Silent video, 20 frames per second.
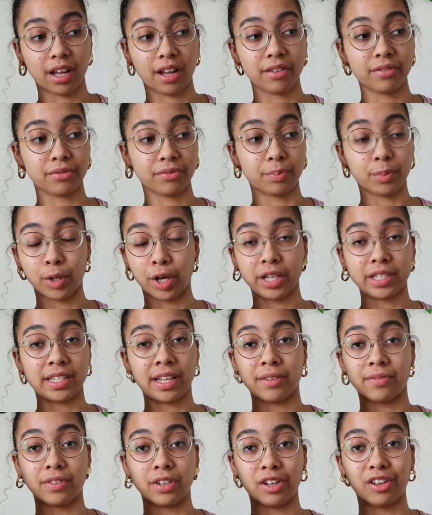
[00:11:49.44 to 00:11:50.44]
of books,
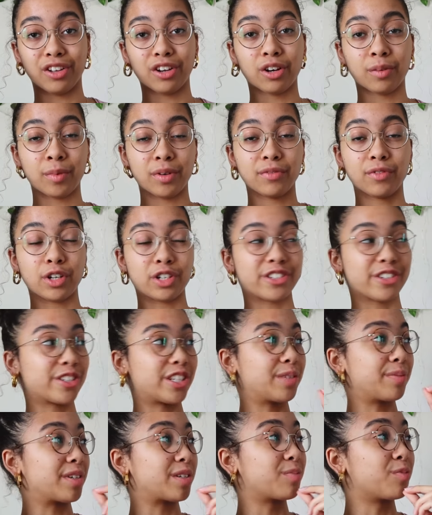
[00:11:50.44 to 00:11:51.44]
I feel. Her books are
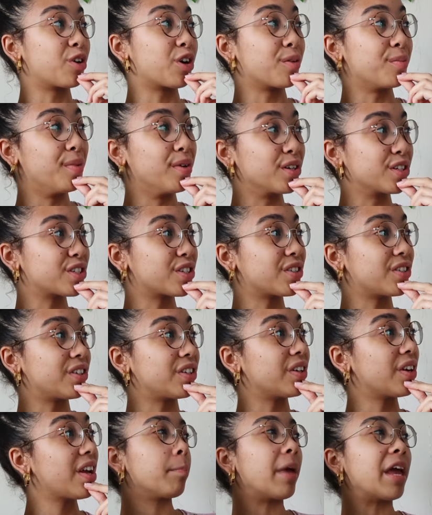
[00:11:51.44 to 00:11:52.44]
so much more
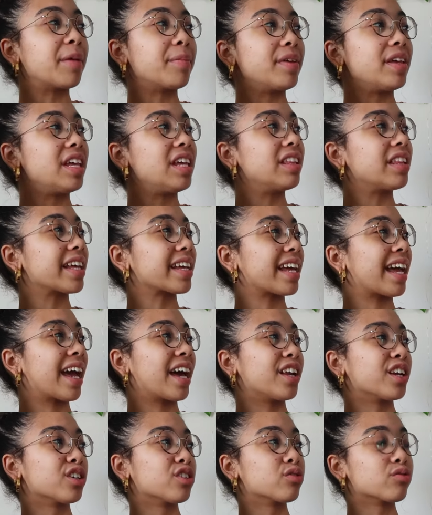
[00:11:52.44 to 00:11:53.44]
emotional. Maybe like
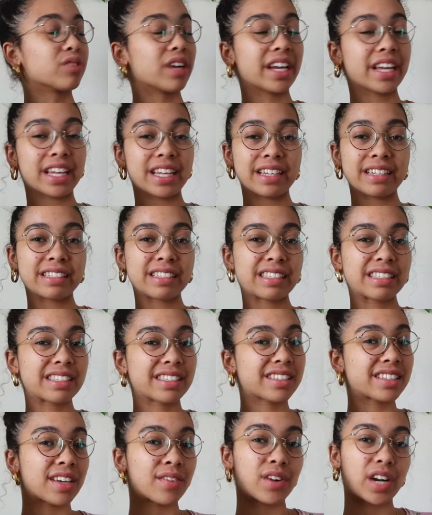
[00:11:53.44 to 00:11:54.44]
Hannah
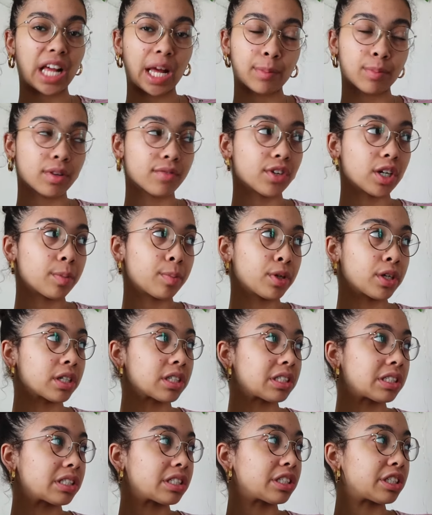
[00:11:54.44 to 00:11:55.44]
Grace. I've read a couple of her
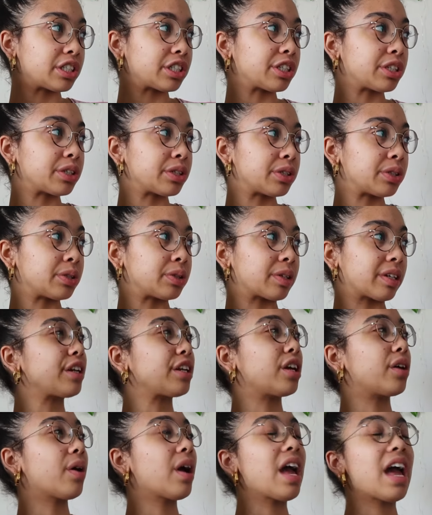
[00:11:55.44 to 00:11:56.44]
books too. I don't
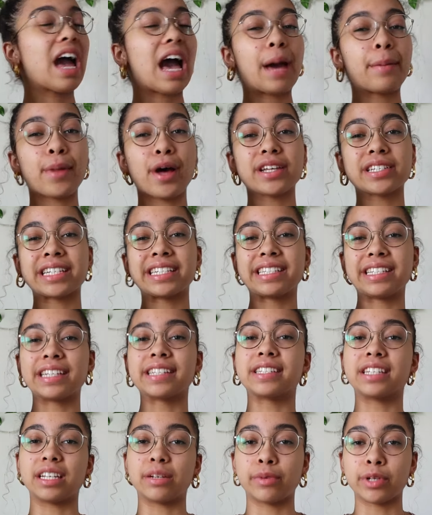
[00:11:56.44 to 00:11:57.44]
know. I'm not as
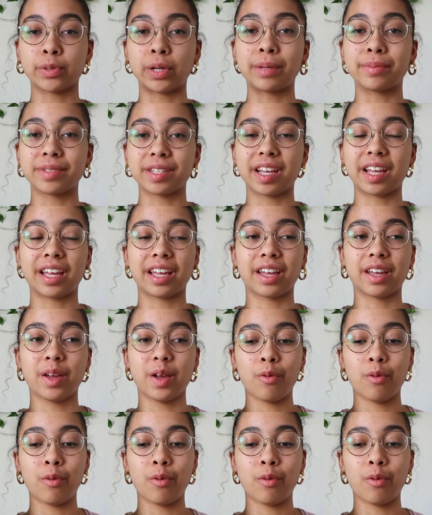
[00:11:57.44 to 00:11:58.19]
consistent with what I'm saying